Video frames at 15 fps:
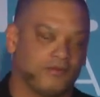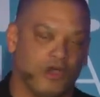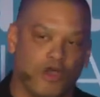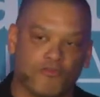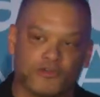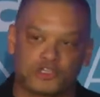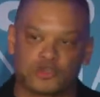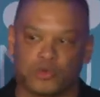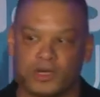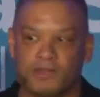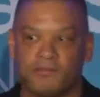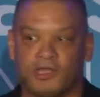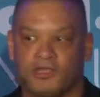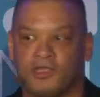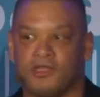over 20
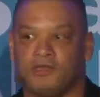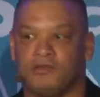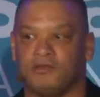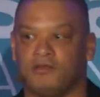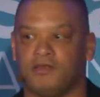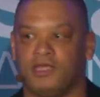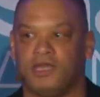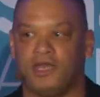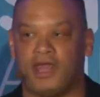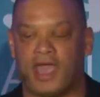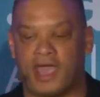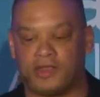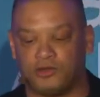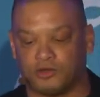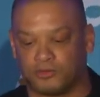million in
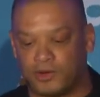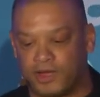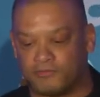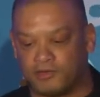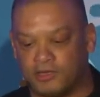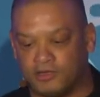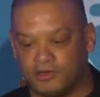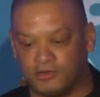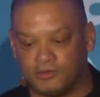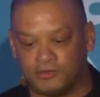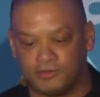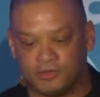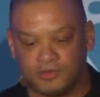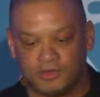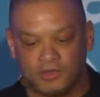annual revenue,
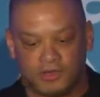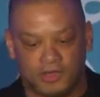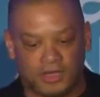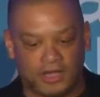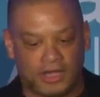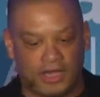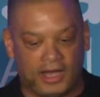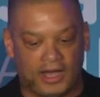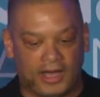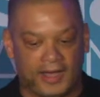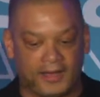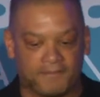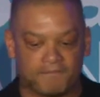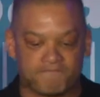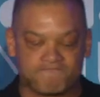
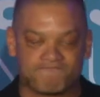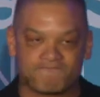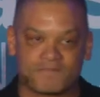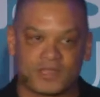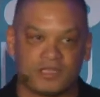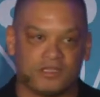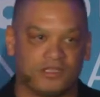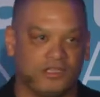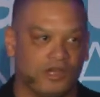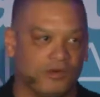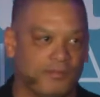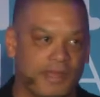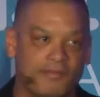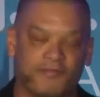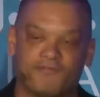uh, you know,
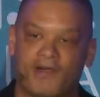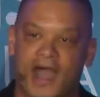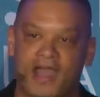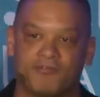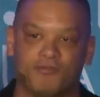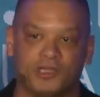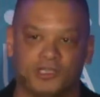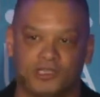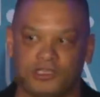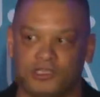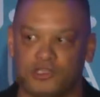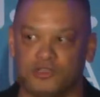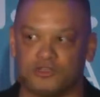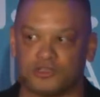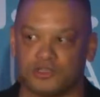maybe 5 million
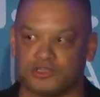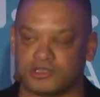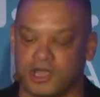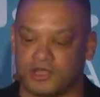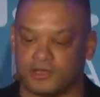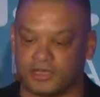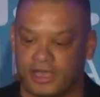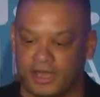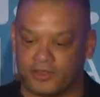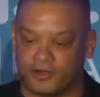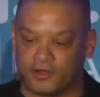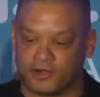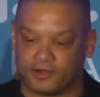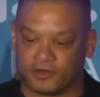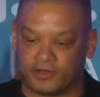users altogether.